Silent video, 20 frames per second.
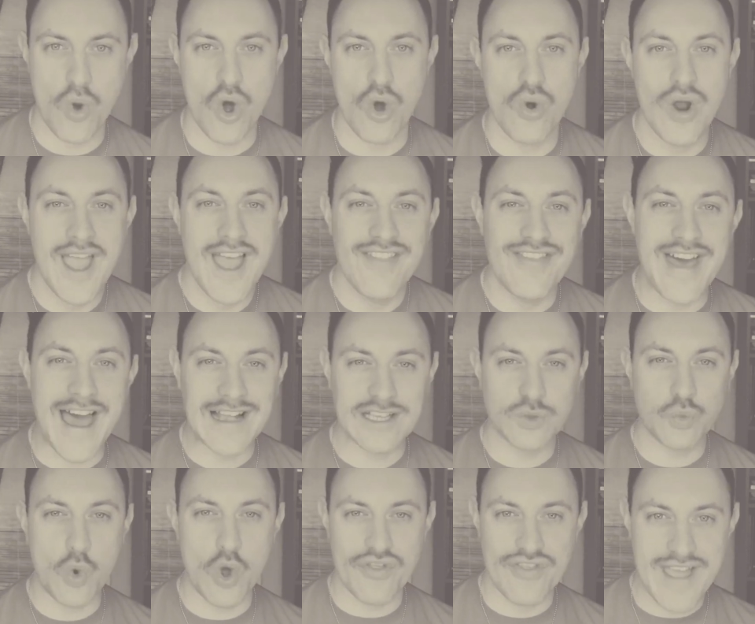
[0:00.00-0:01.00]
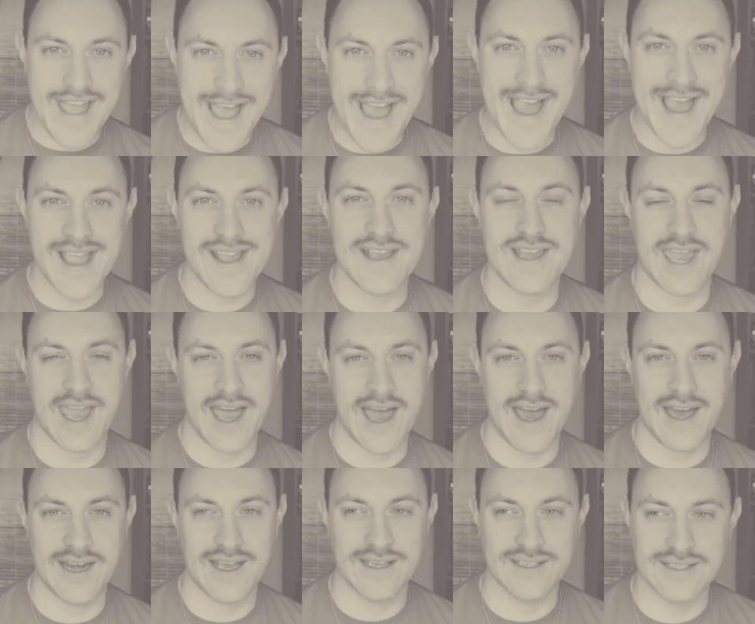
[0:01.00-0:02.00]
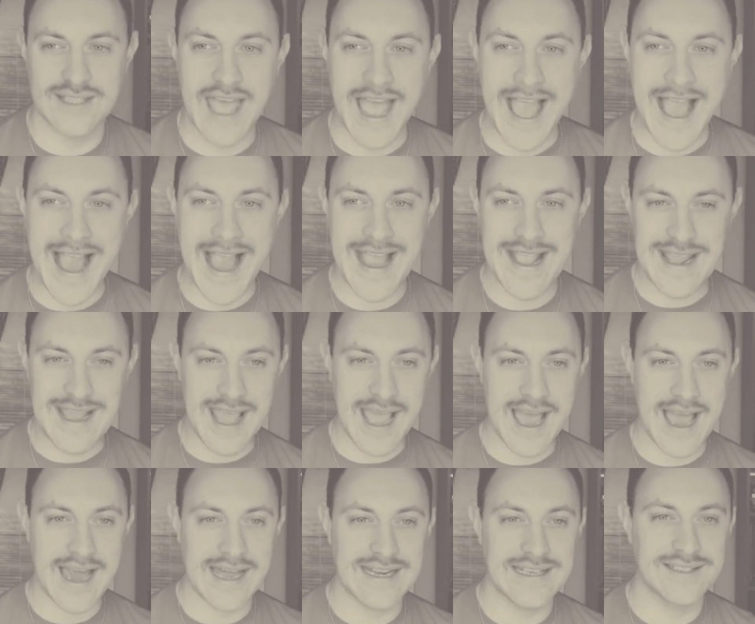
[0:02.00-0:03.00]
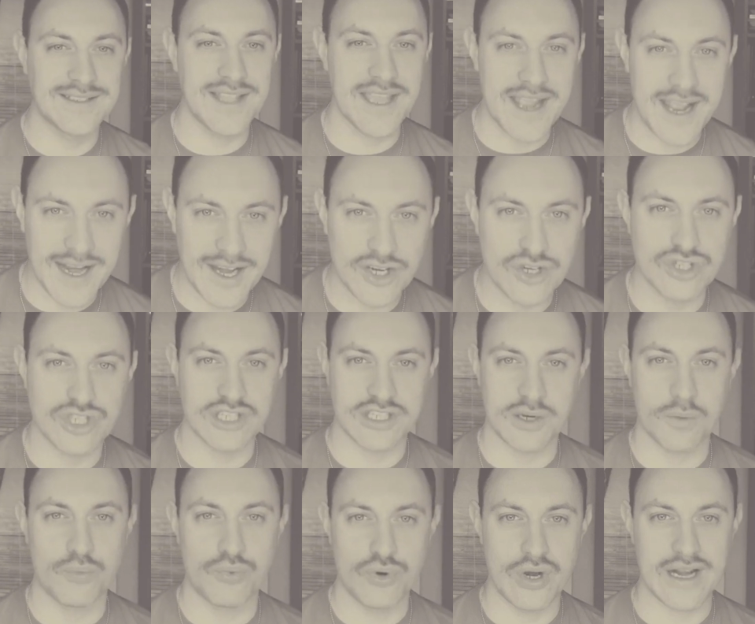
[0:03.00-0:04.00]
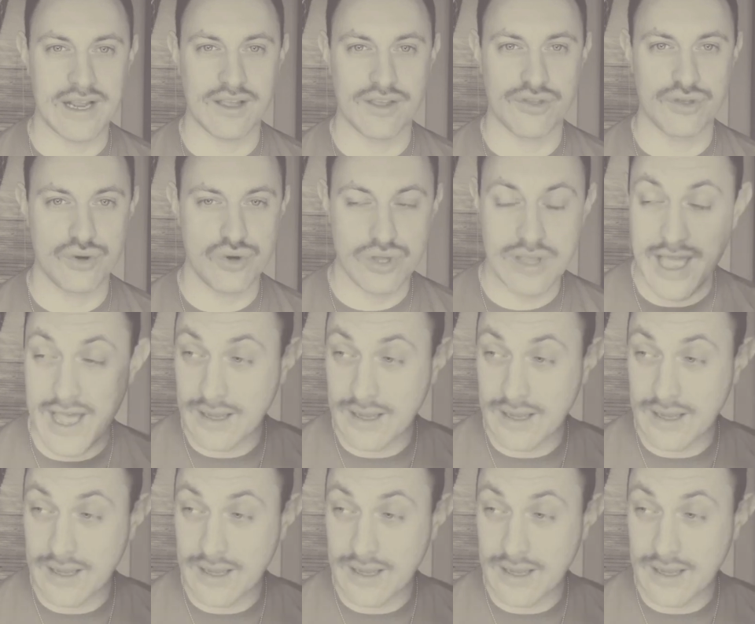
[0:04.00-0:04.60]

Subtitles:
That's what the I can is. The I can is the energy to break through that.